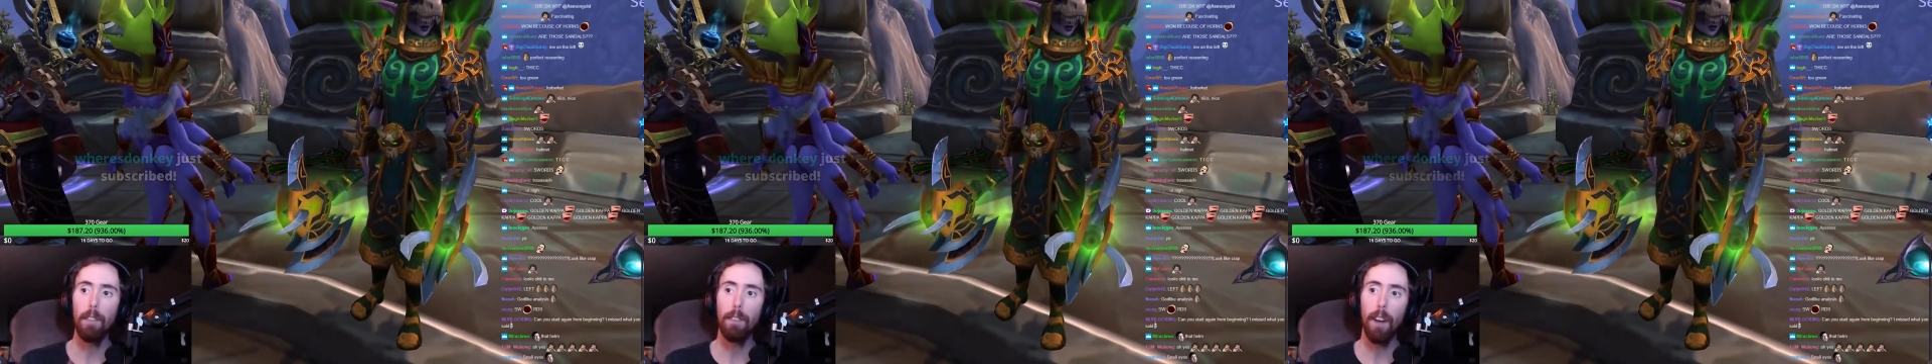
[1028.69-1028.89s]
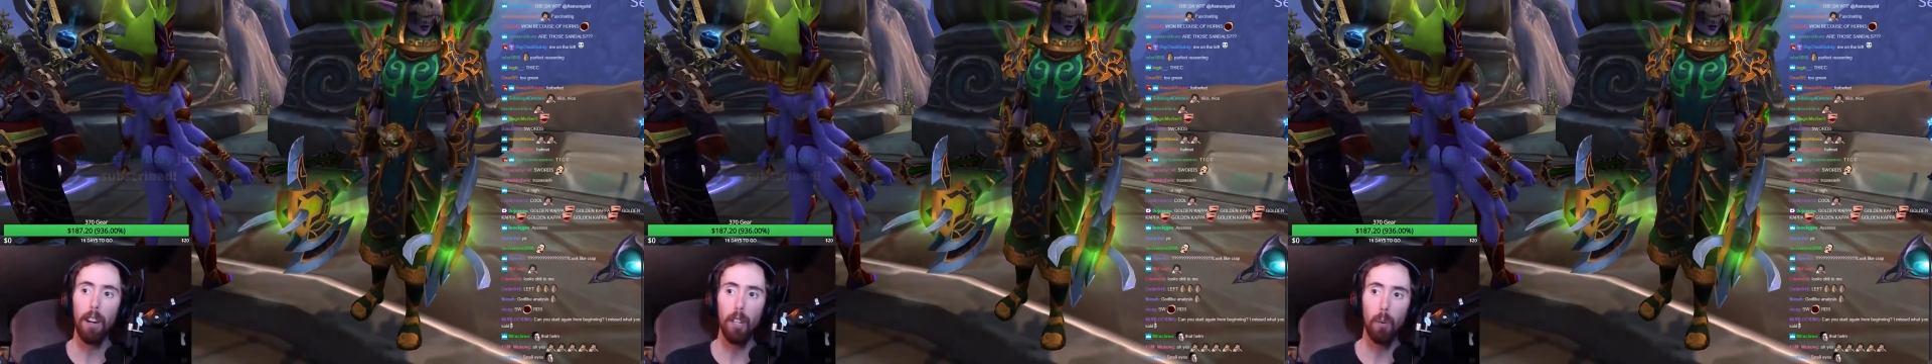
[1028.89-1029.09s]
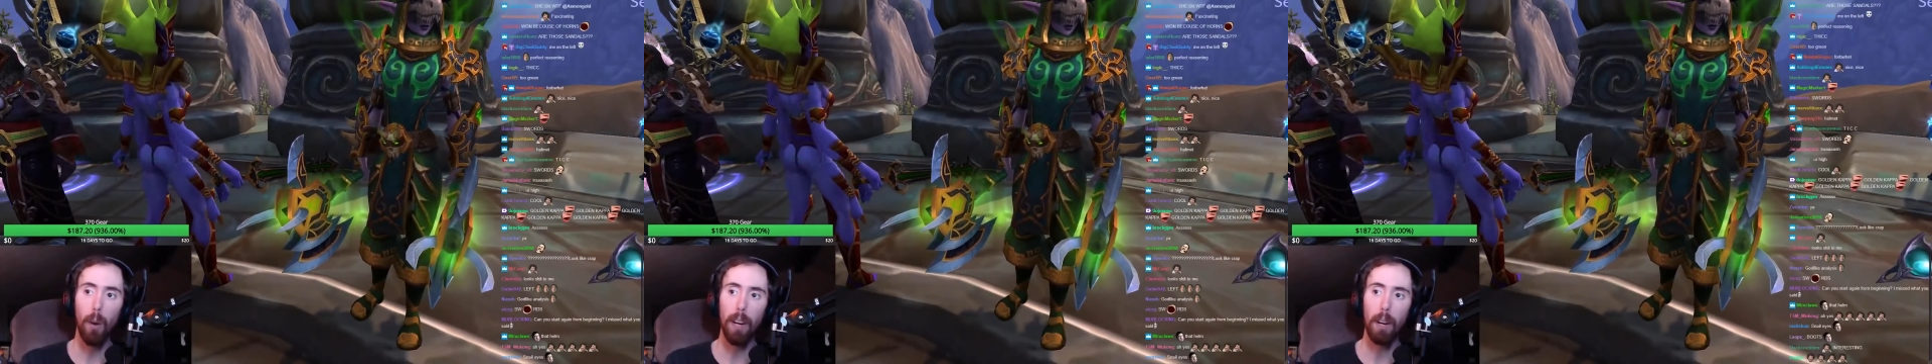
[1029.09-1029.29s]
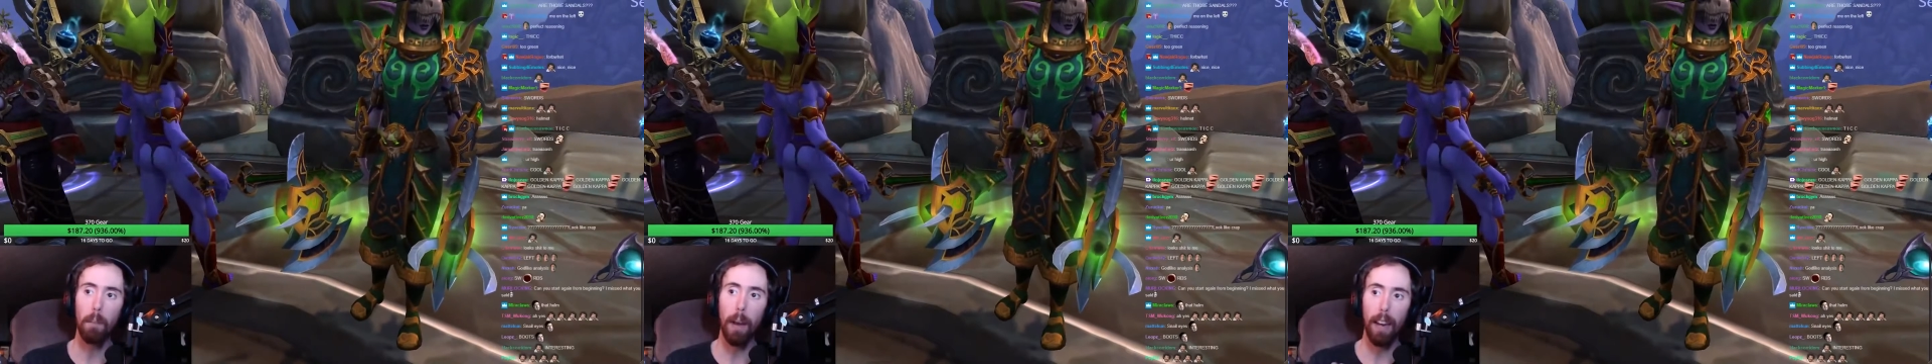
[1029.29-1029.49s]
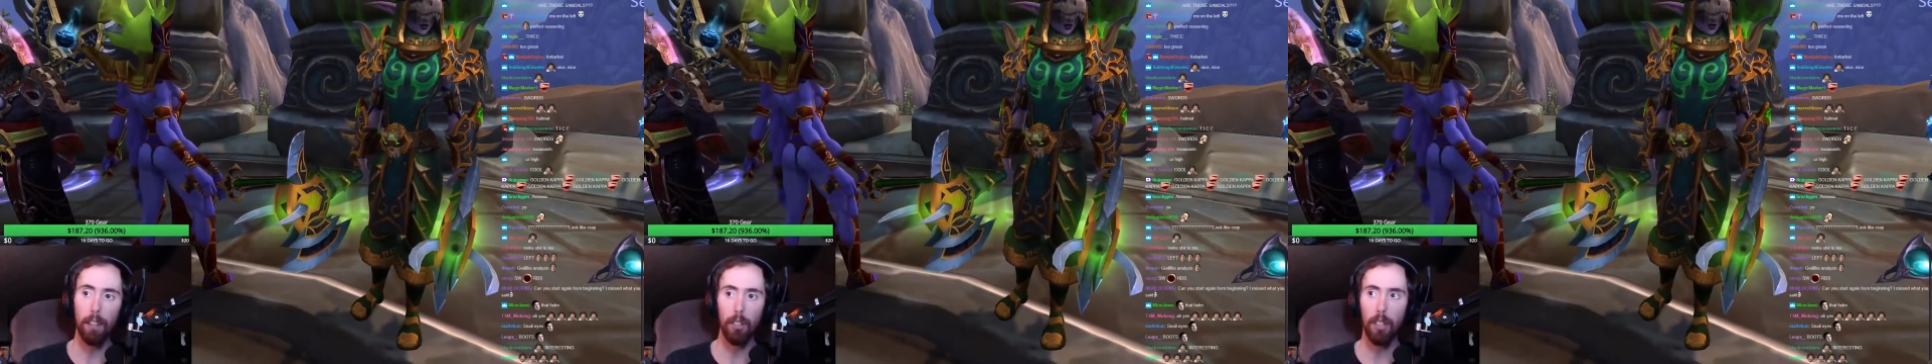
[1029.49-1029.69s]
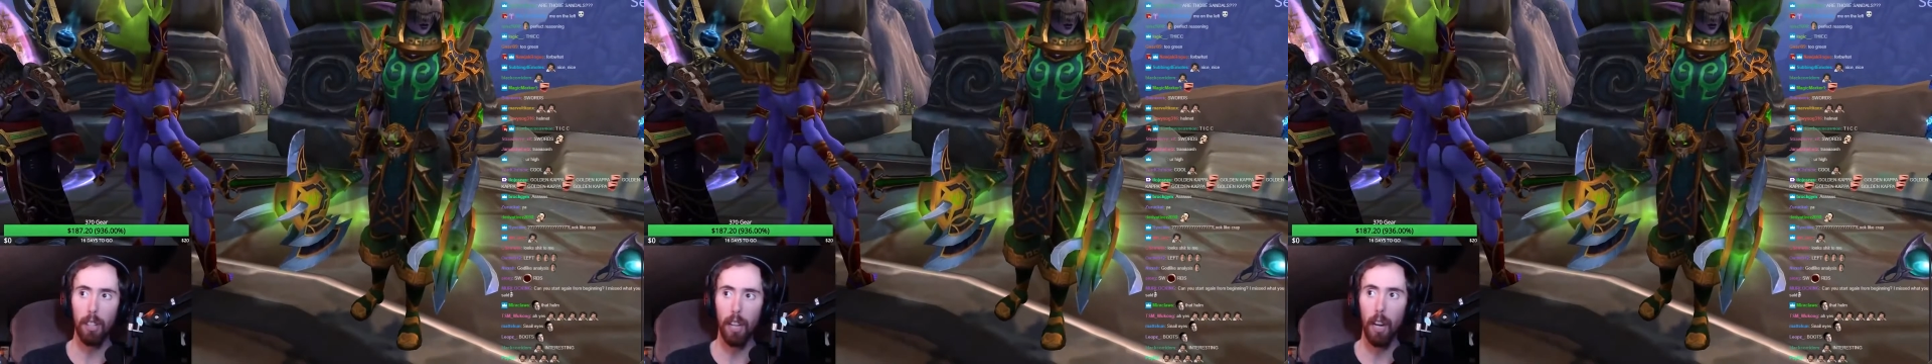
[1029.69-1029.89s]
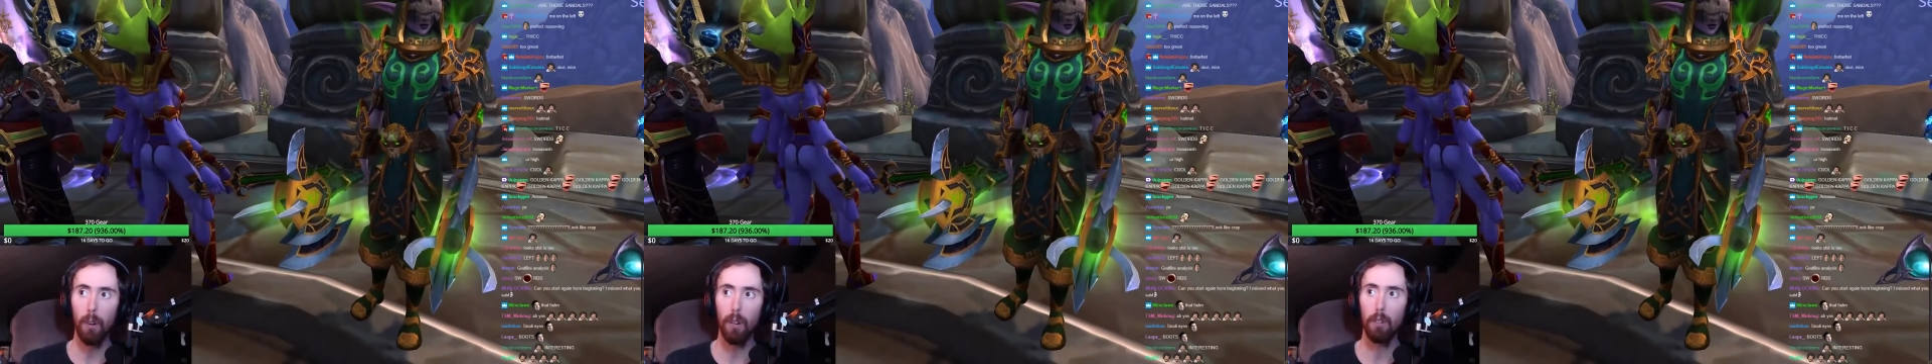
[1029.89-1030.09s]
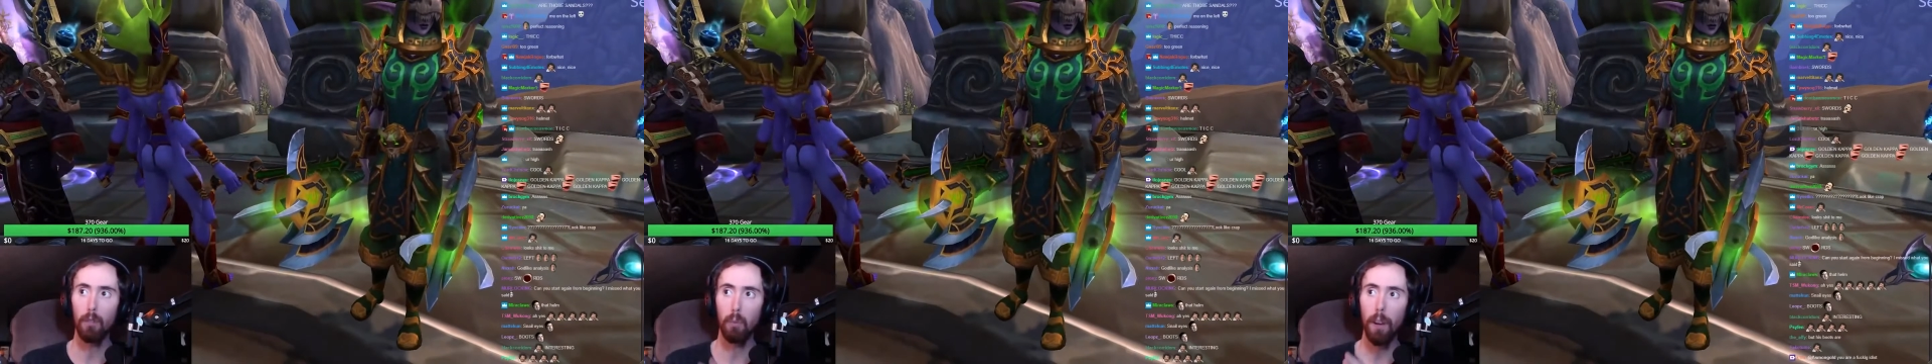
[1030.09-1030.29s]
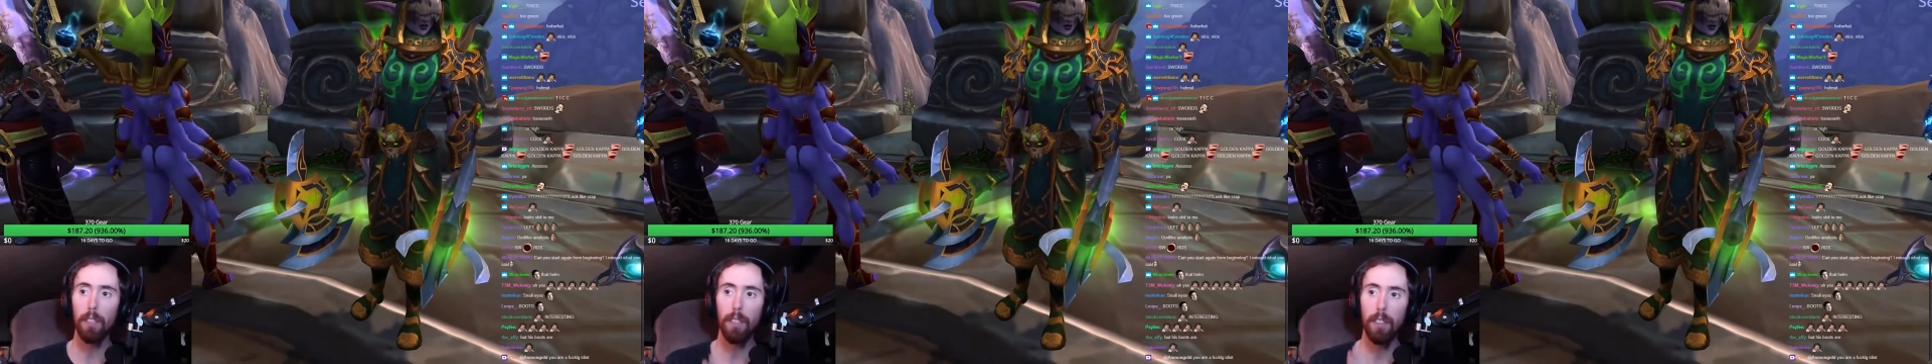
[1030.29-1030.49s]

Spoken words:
found a way to match the colors with